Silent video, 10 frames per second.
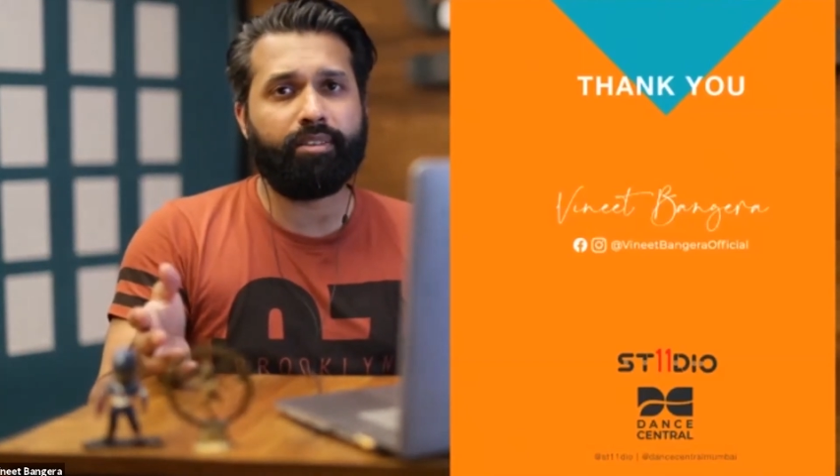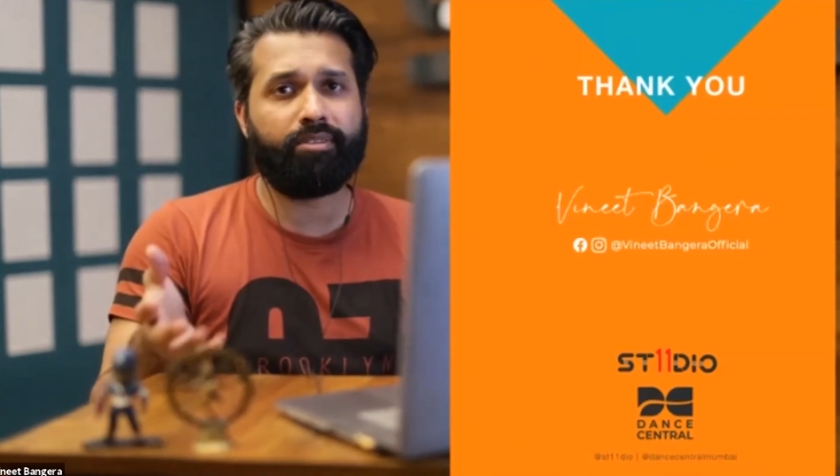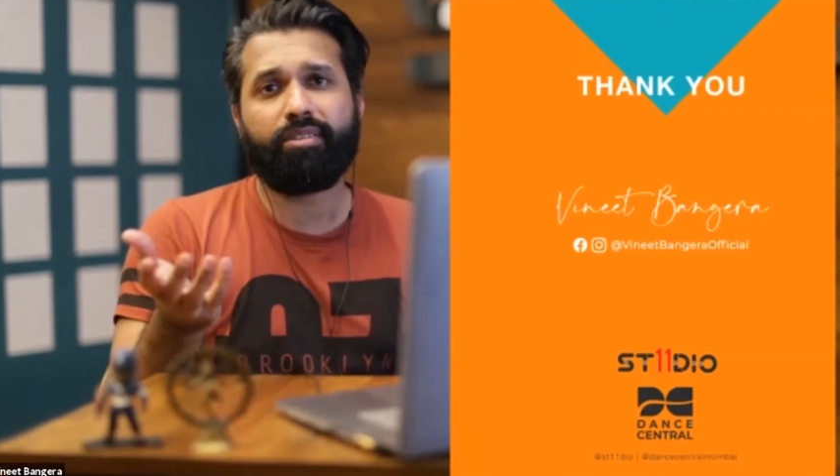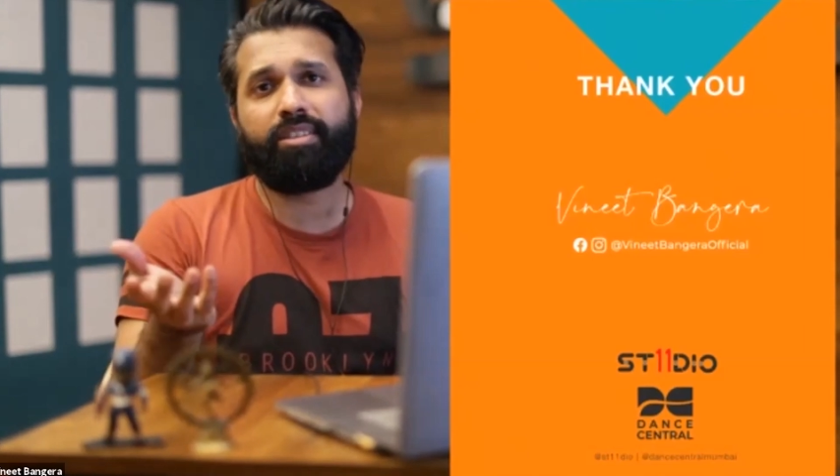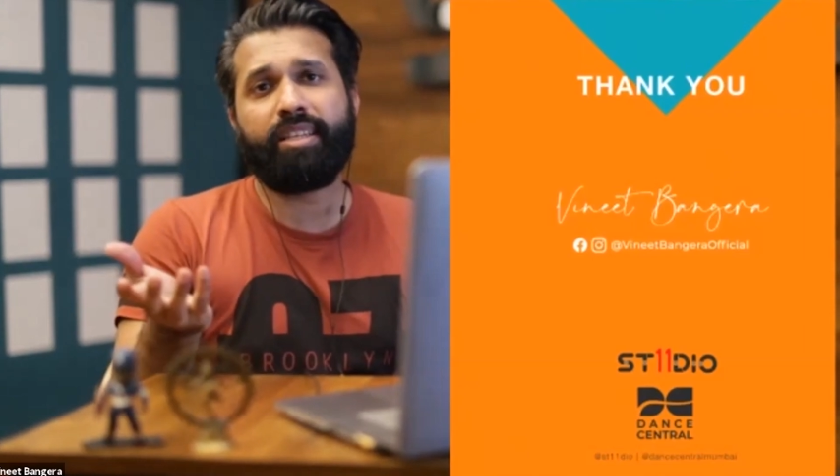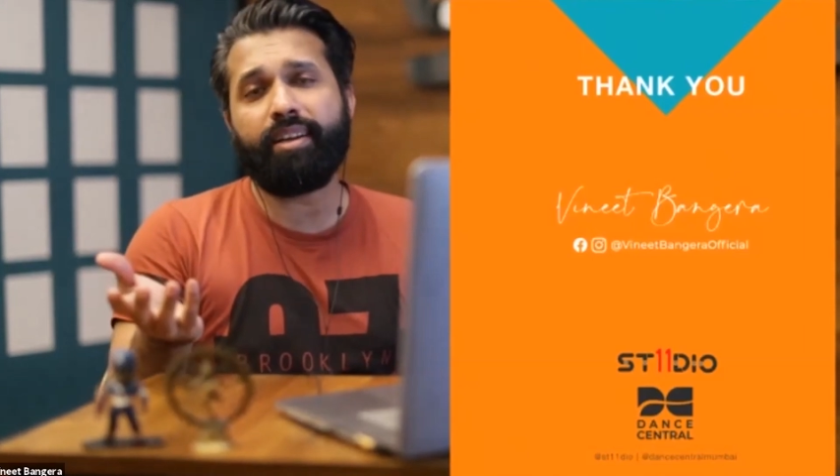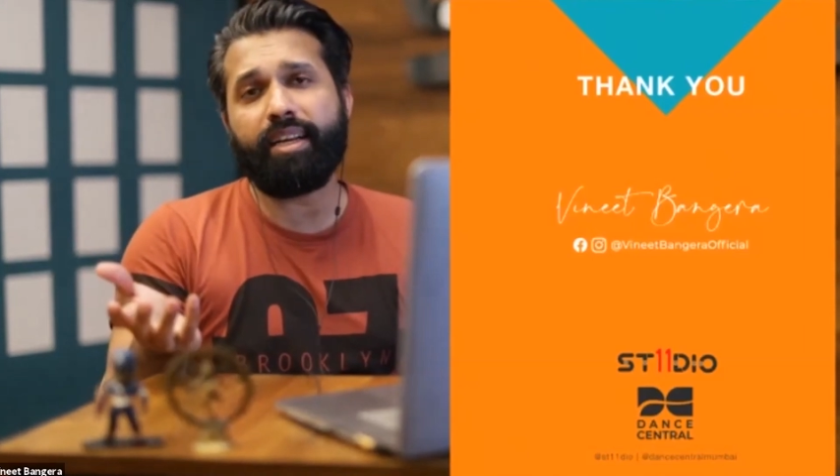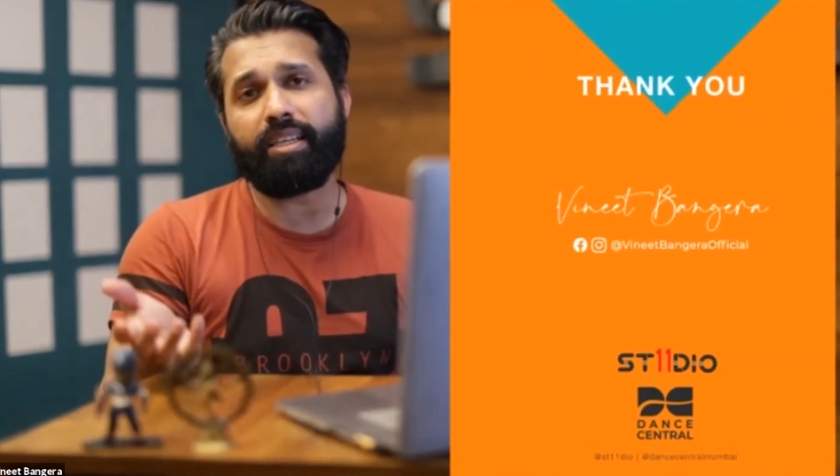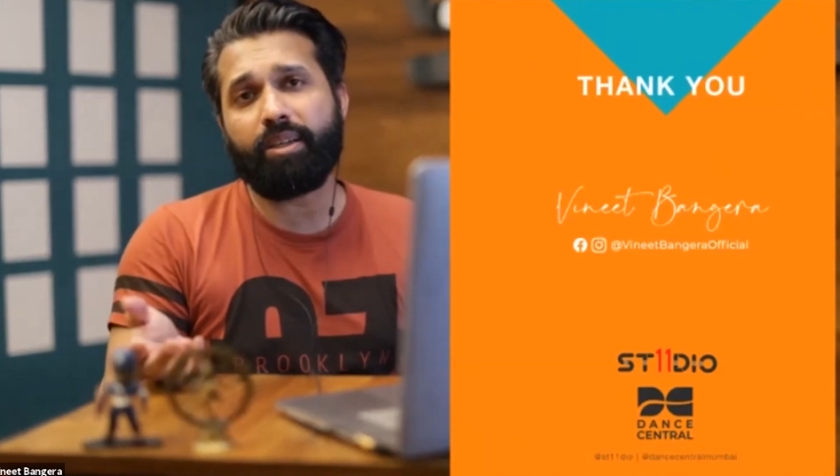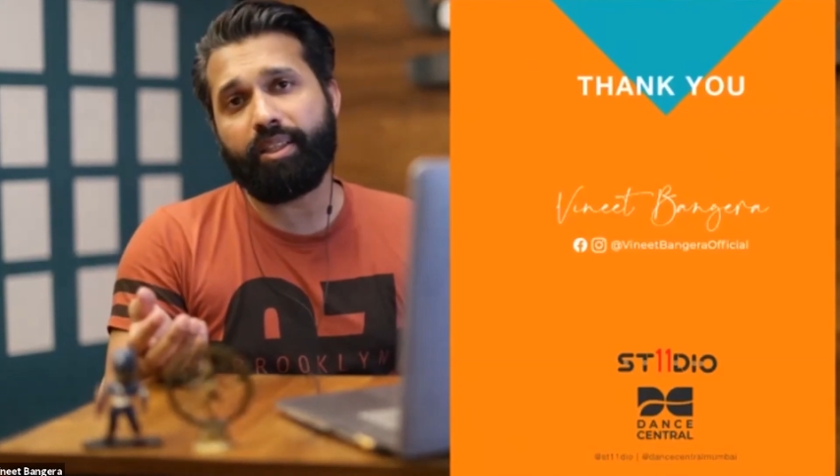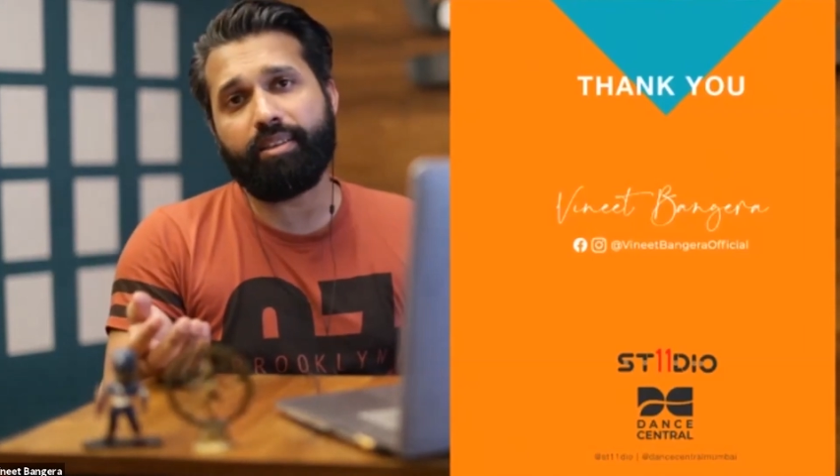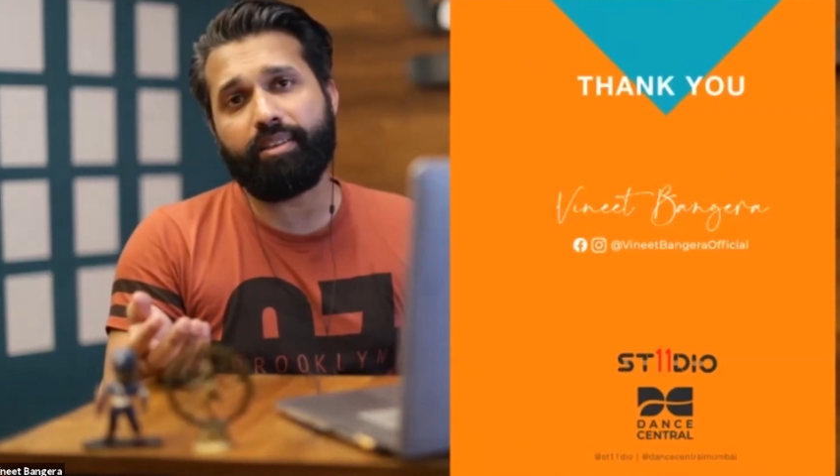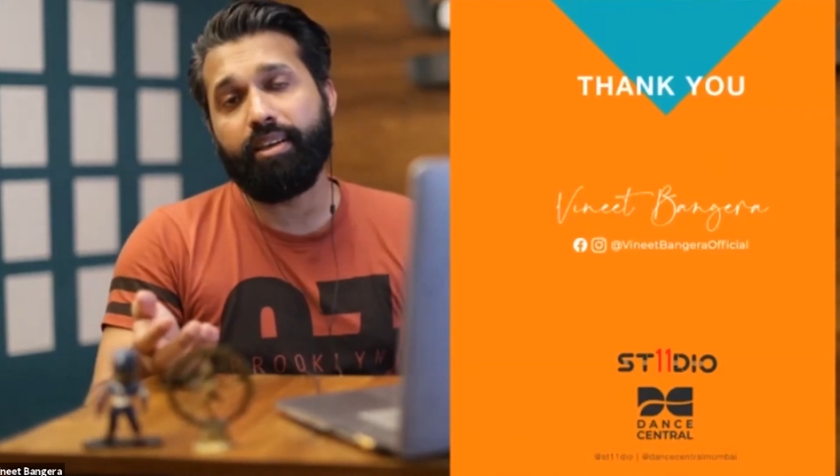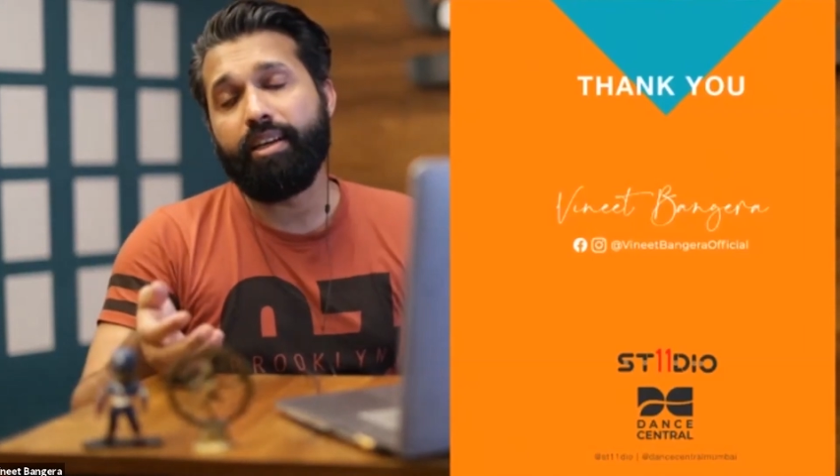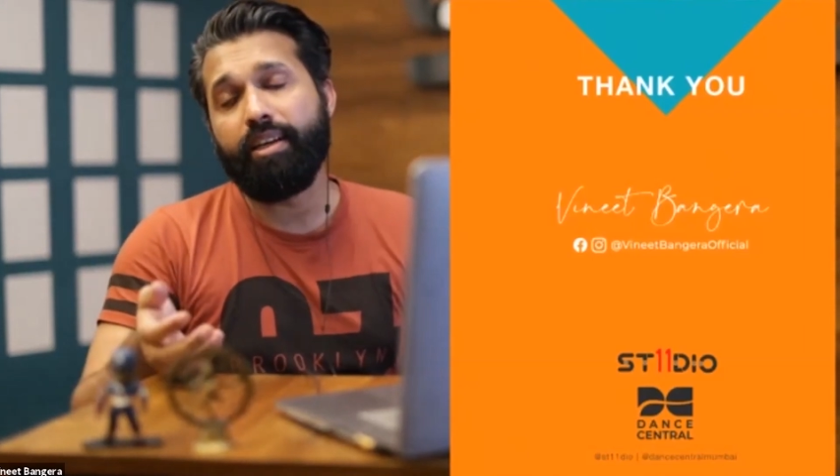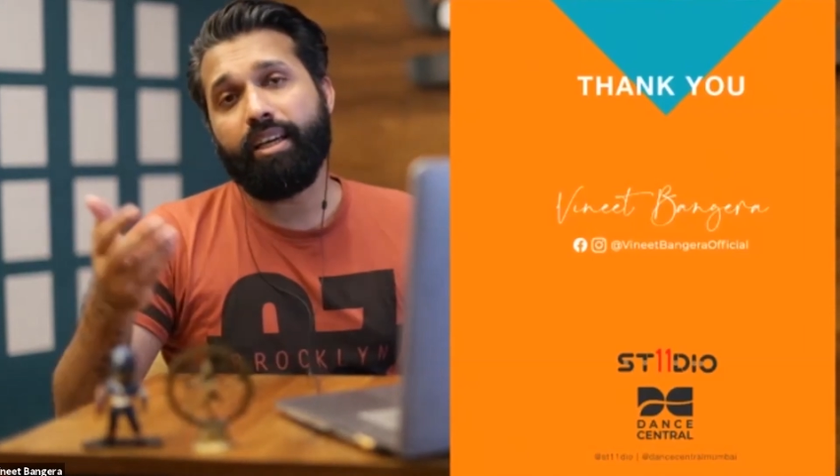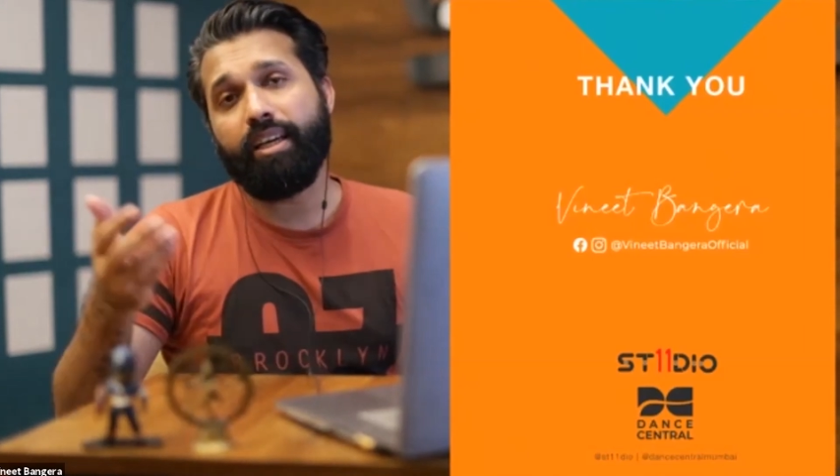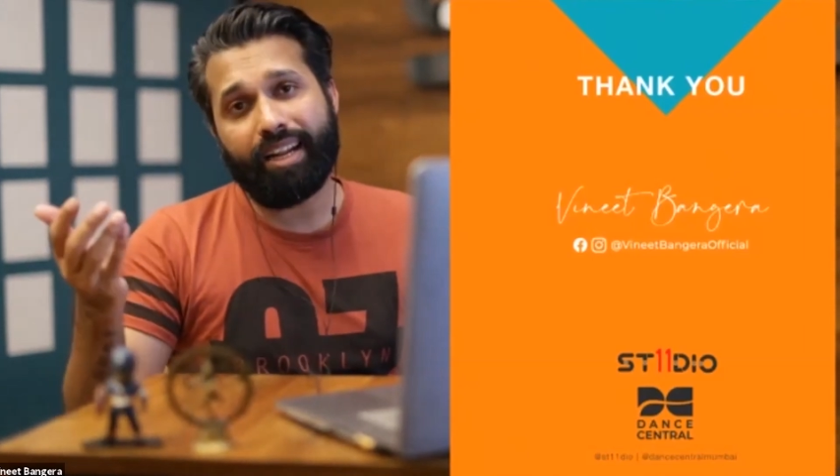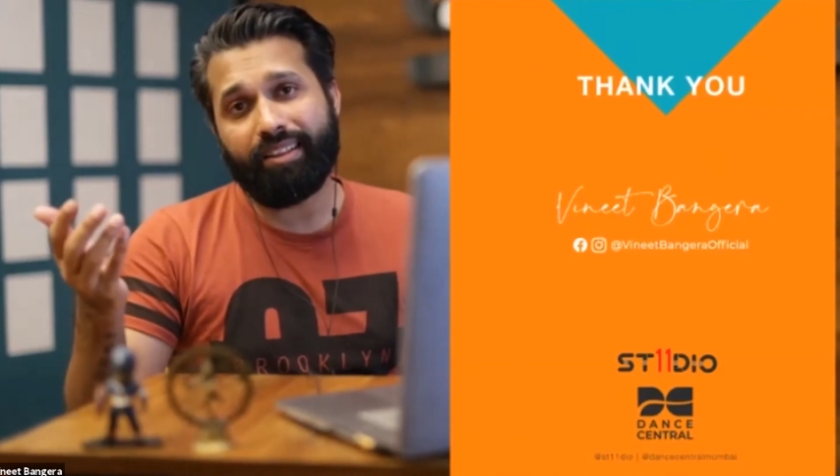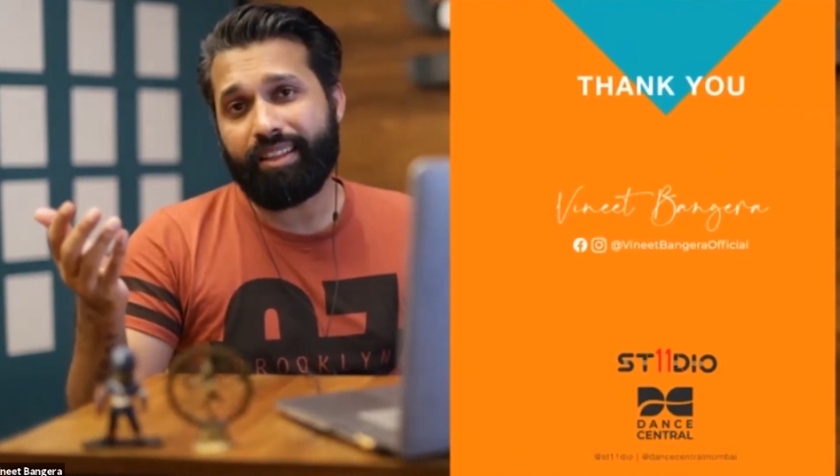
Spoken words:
So stay connected with us, and